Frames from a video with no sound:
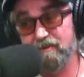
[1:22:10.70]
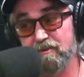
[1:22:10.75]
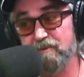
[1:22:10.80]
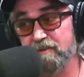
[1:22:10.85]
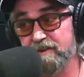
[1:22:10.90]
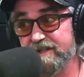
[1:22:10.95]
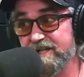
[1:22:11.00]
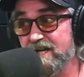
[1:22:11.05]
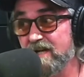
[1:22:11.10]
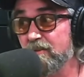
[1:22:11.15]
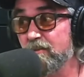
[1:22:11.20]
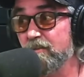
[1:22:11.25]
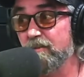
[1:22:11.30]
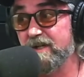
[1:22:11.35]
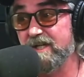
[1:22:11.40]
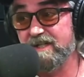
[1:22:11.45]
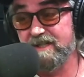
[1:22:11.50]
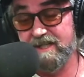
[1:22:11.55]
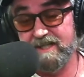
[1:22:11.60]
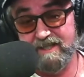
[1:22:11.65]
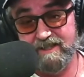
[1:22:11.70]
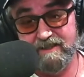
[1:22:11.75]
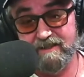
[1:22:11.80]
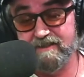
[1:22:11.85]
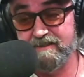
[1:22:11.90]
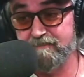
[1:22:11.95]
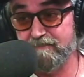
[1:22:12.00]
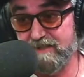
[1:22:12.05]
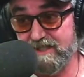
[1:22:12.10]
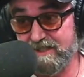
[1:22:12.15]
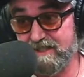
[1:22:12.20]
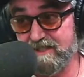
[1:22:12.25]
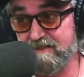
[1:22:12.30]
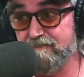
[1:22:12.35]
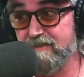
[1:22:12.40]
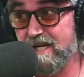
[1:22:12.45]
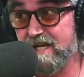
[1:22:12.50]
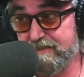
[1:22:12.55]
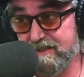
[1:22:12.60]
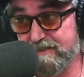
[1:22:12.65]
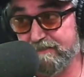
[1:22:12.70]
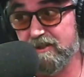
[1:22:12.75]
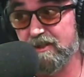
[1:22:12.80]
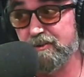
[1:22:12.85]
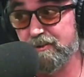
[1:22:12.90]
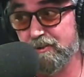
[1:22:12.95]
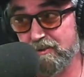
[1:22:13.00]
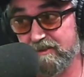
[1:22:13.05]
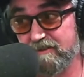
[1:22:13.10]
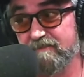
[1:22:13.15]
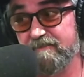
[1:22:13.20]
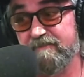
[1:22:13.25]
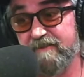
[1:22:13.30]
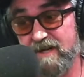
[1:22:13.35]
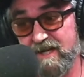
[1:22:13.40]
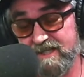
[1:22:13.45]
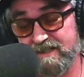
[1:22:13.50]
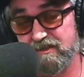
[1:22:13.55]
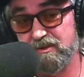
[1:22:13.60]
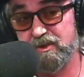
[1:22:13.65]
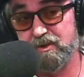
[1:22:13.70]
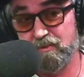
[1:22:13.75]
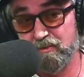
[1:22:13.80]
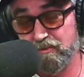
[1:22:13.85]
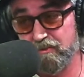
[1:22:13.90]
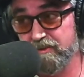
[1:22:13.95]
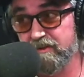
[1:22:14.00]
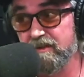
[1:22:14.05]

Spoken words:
call went out. We need as many black people as you can find, Sean.